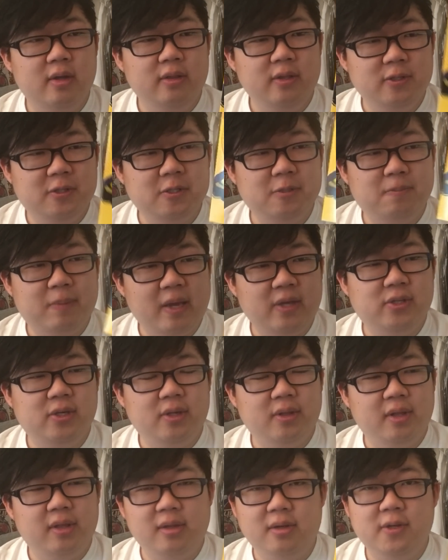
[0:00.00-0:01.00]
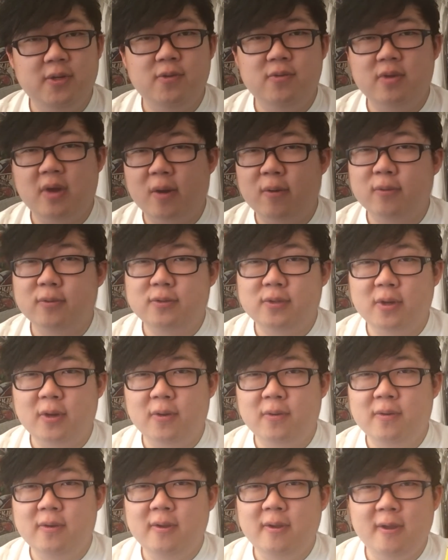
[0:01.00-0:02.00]
This is basically the new
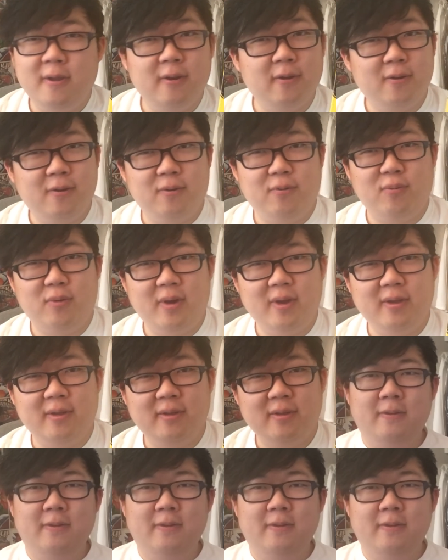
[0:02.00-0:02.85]
Naruto in a good way.